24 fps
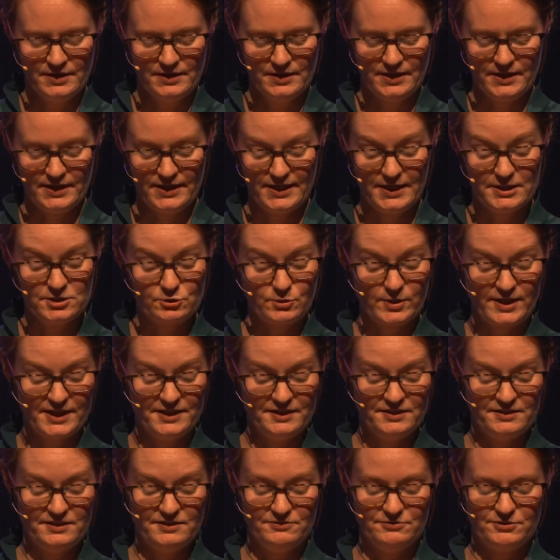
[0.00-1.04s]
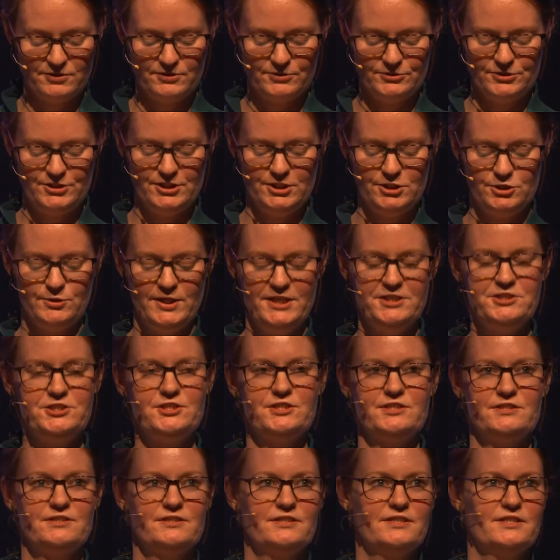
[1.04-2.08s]
It's quite a difficult
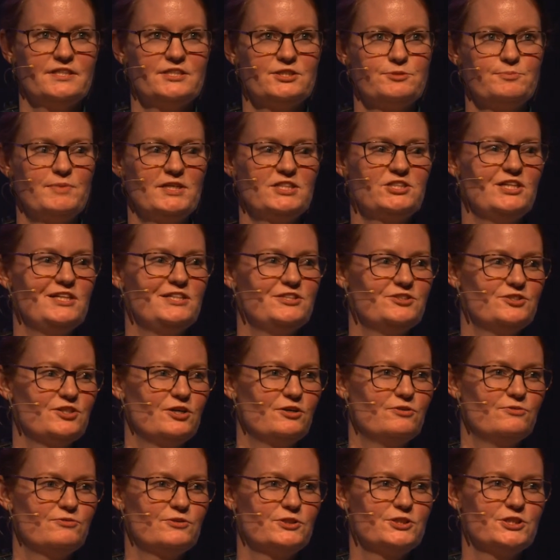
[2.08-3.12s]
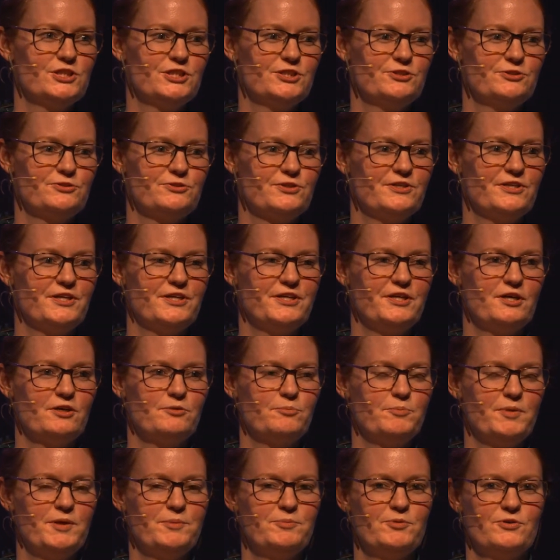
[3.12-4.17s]
situation, especially so for children and
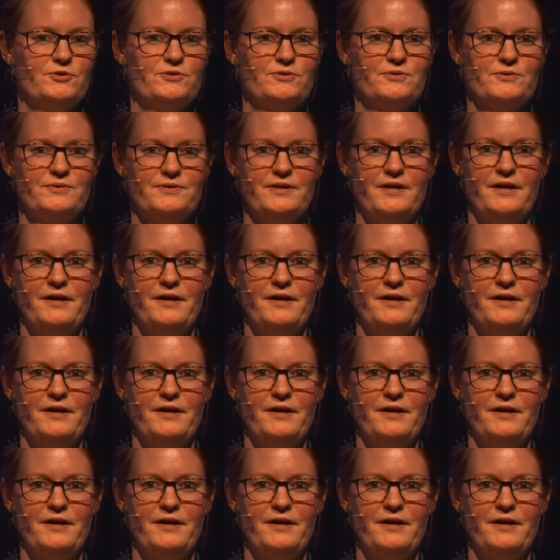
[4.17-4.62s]
young people.